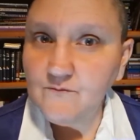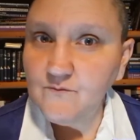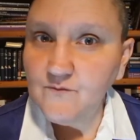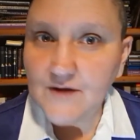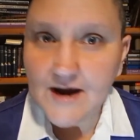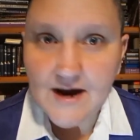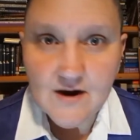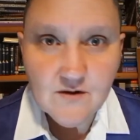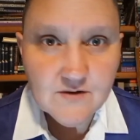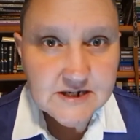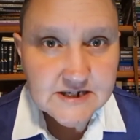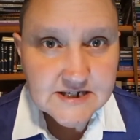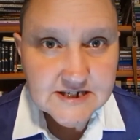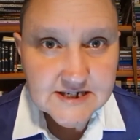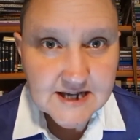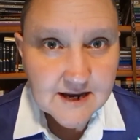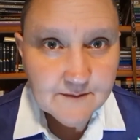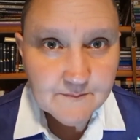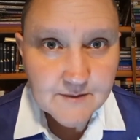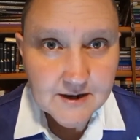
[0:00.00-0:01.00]
very
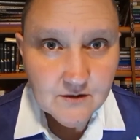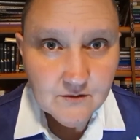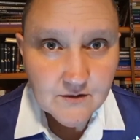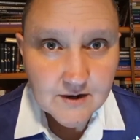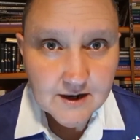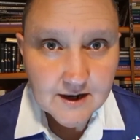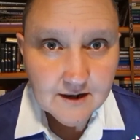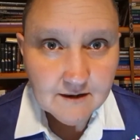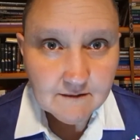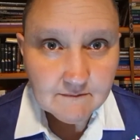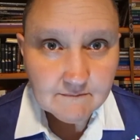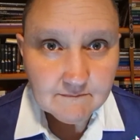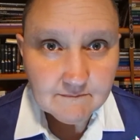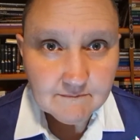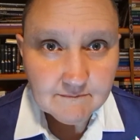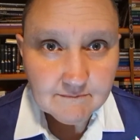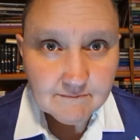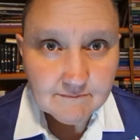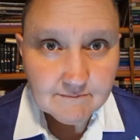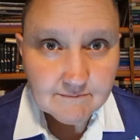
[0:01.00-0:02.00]
same hearing,
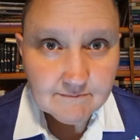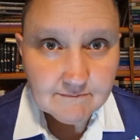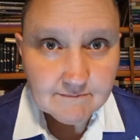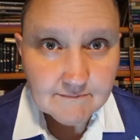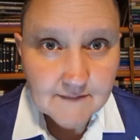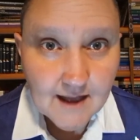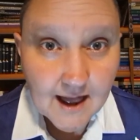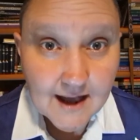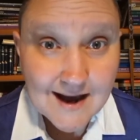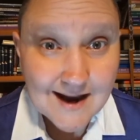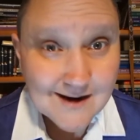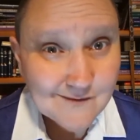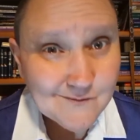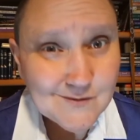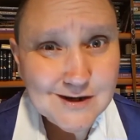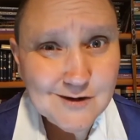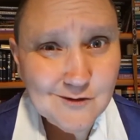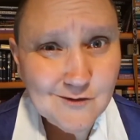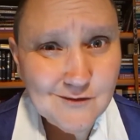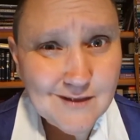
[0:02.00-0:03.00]
I got a
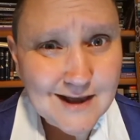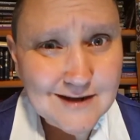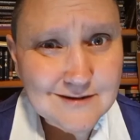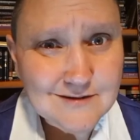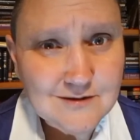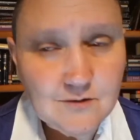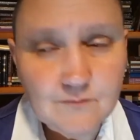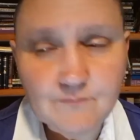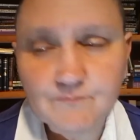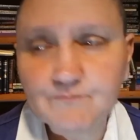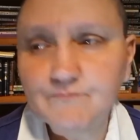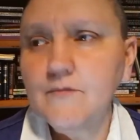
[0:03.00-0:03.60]
video of that too.